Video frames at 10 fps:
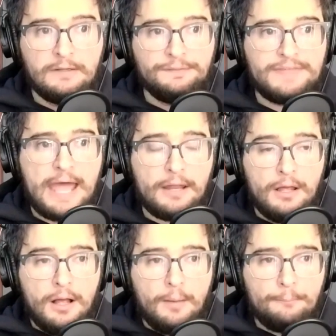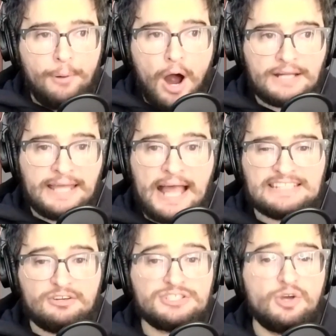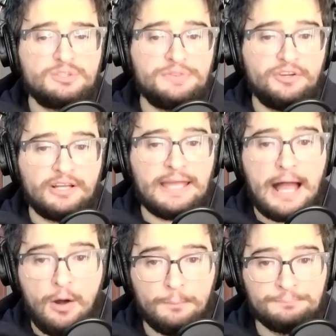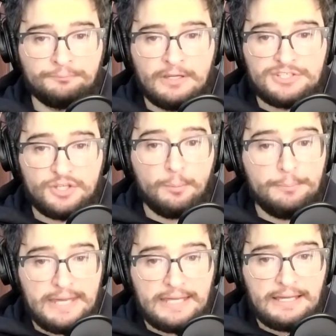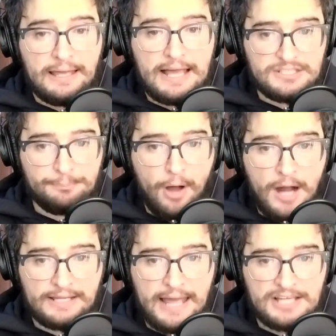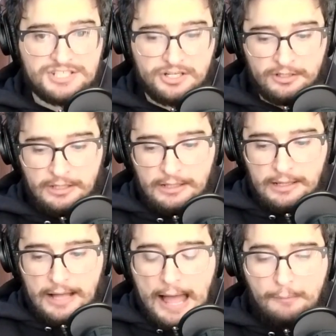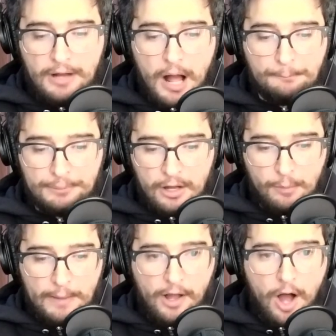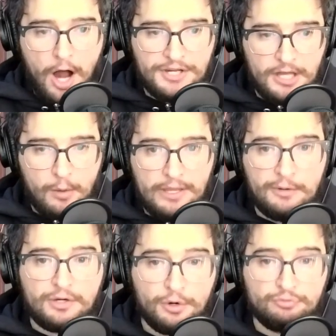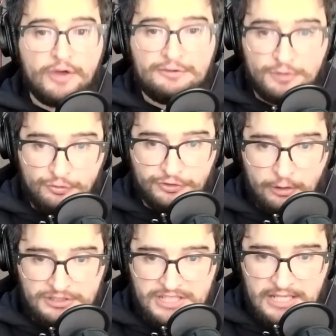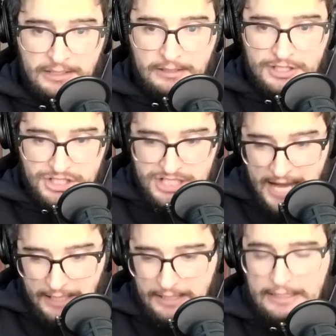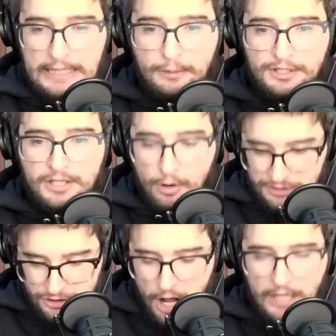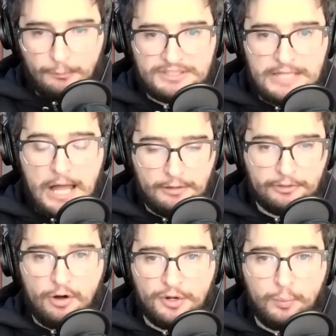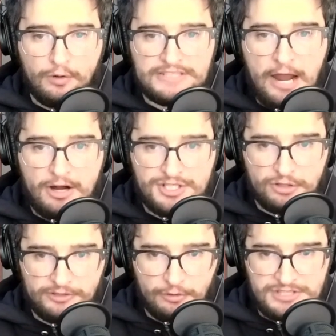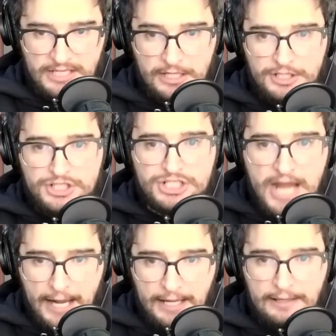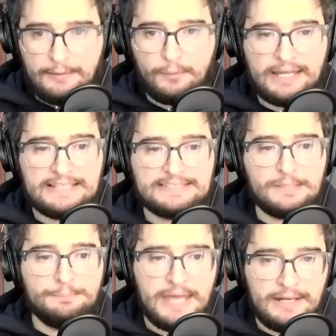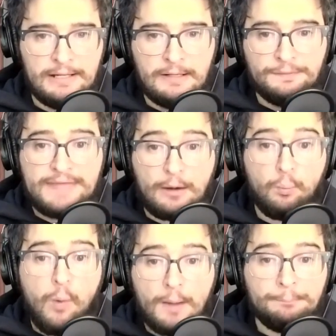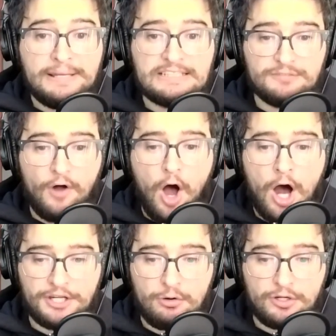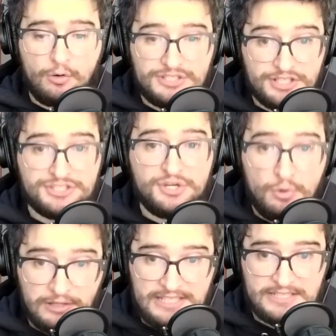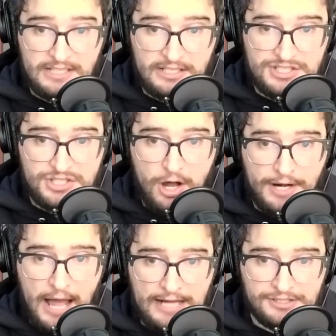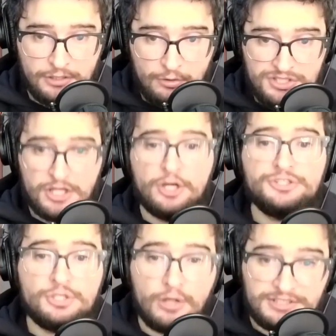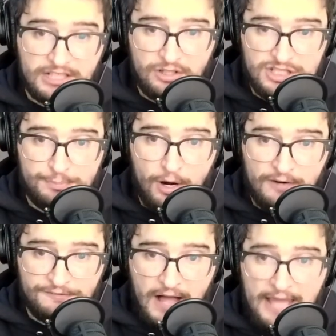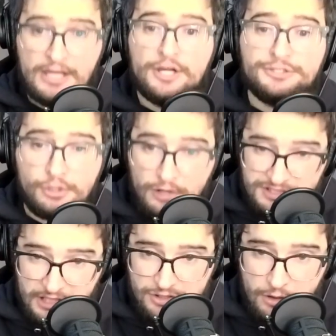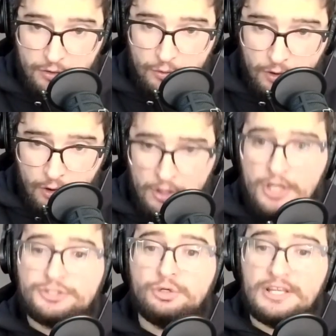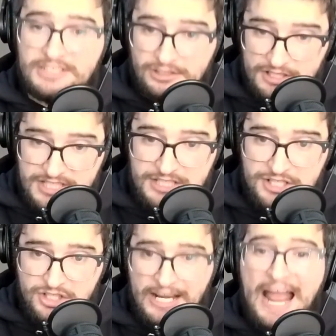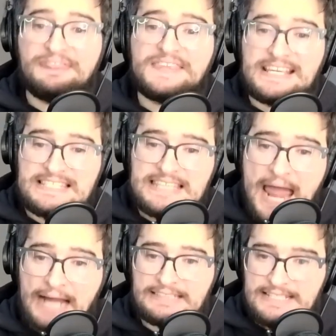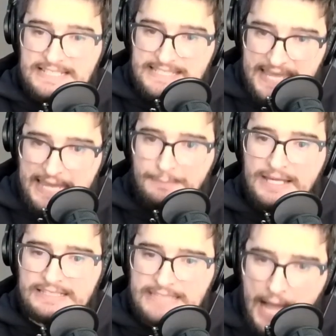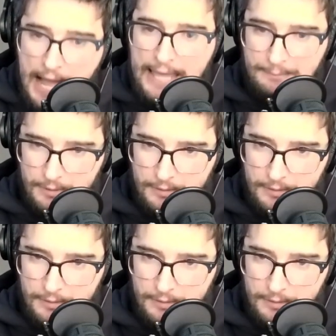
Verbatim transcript: that podcasts that are associated with your account. So me as a podcaster, I would upload my audio. It would go to Red Roof Realty. Check. It would go to talking with. Uh, it would go to Will Tarashuk Realty. Check. When I hit submit, that one piece of audio goes to two listings on iTunes, two listings on Spotify, two listings on Google, two listings on Stitcher at the exact same time.